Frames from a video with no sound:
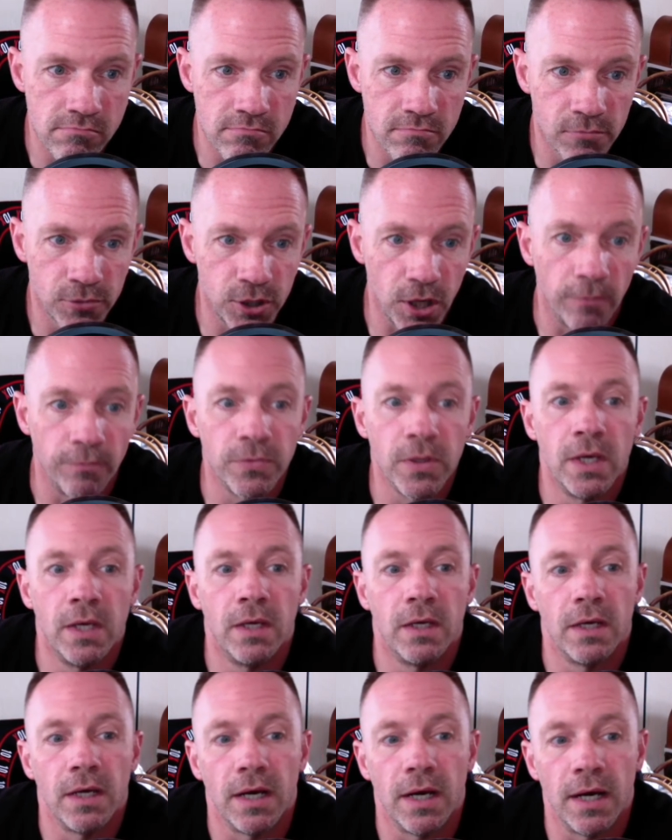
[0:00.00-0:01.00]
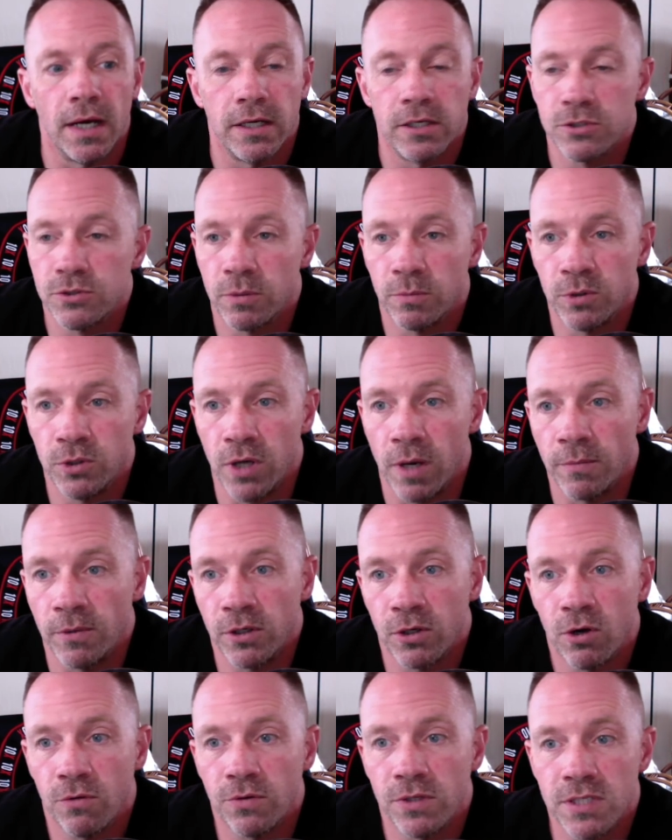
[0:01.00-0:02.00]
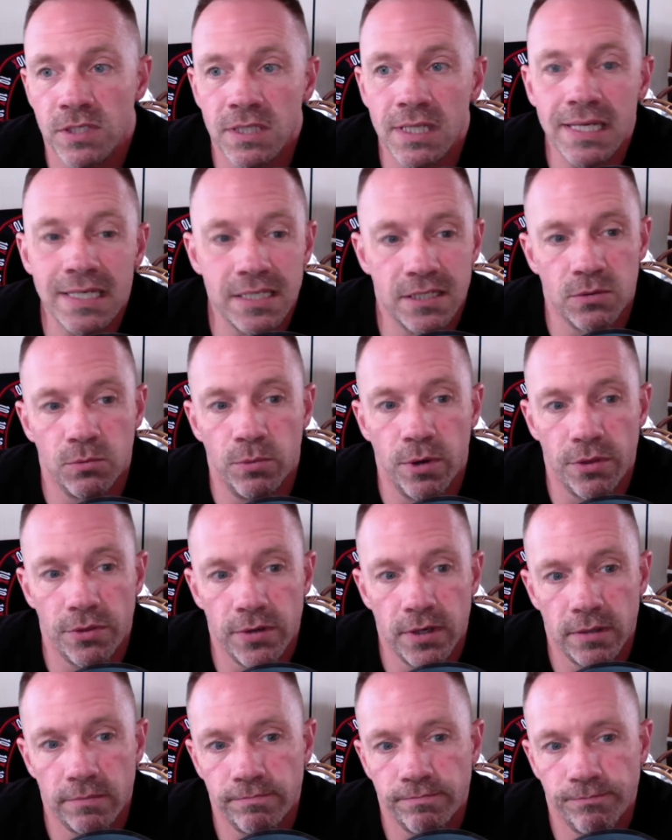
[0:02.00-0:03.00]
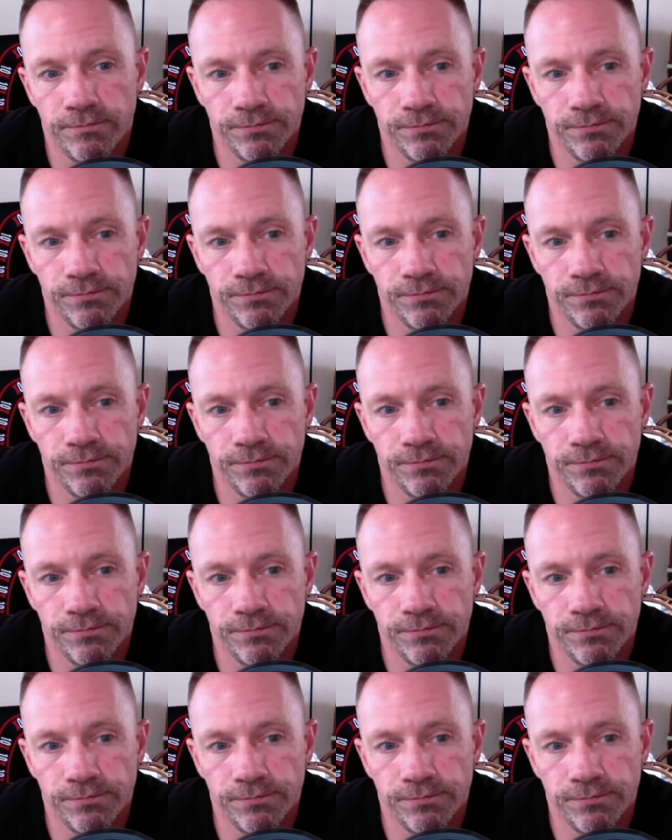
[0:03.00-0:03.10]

So uh, here's what I'm going to do I'm going to go over this list with you.